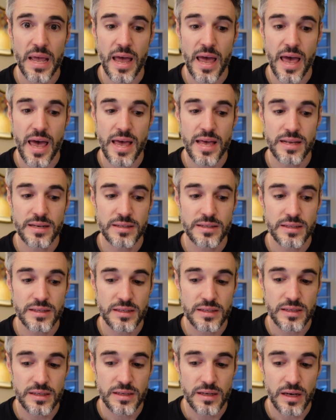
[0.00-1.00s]
And
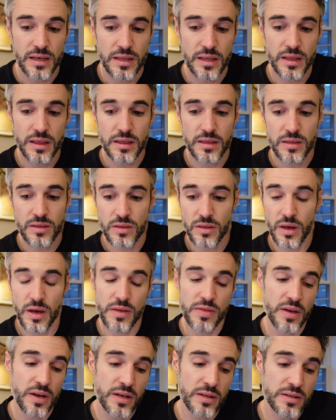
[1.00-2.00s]
I
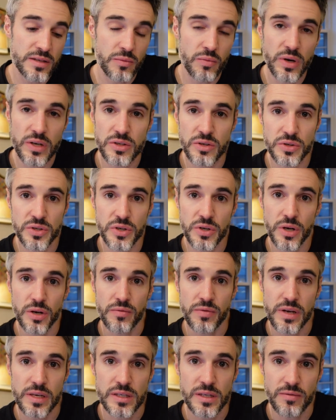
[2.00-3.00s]
think in some ways there's a
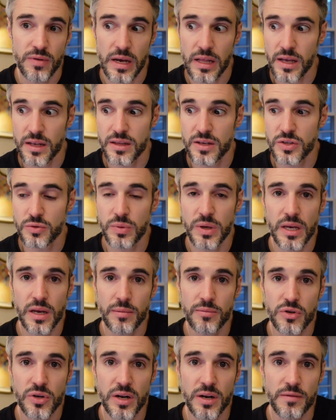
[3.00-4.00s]
good reason, right? Like this week
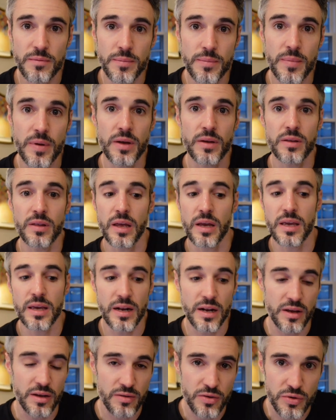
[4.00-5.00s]
I'm trying to like
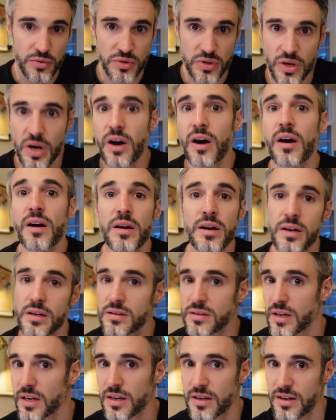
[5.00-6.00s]
get a used car, and
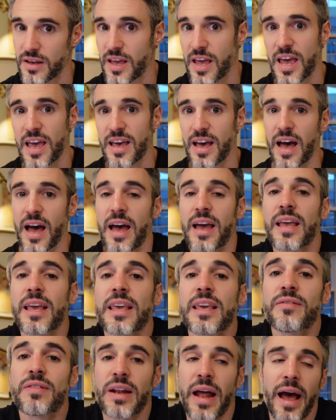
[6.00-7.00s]
it's like I
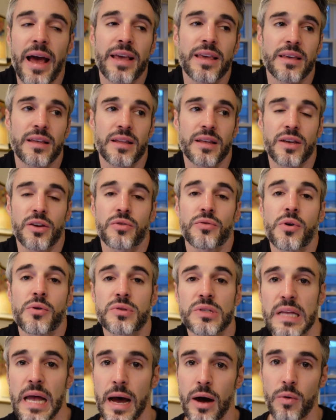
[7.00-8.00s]
get like
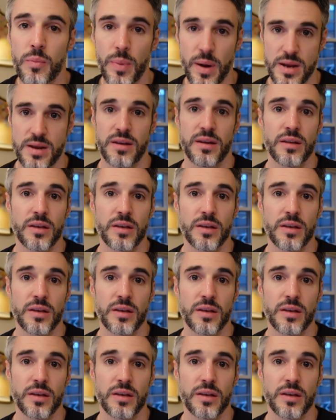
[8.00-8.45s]
grossed out by